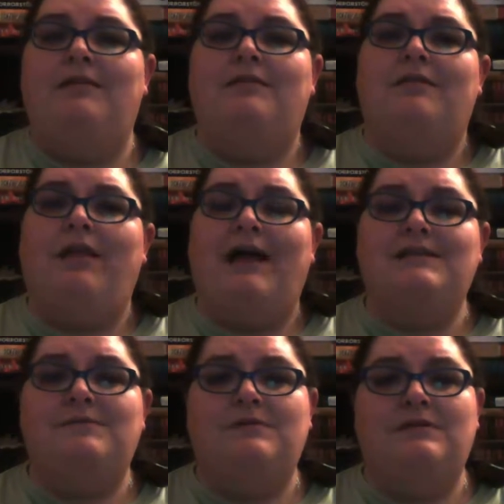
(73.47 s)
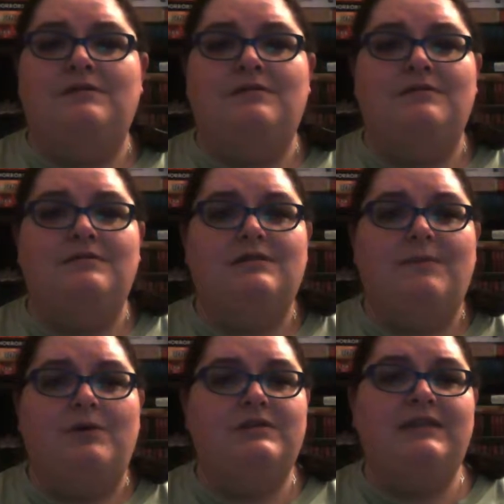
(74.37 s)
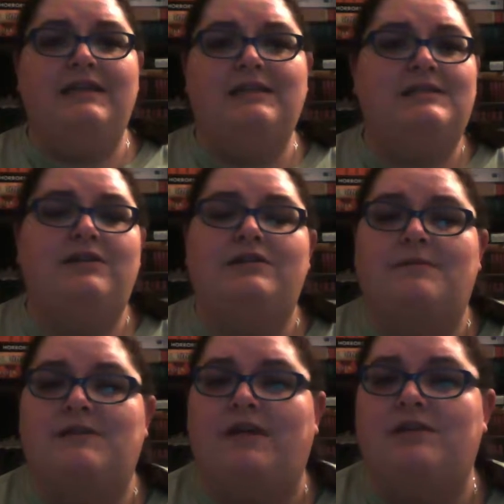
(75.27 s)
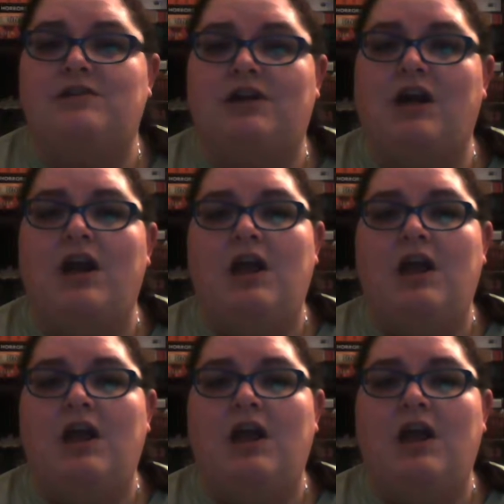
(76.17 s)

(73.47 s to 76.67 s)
and then the last one supposedly in the series comes out this year.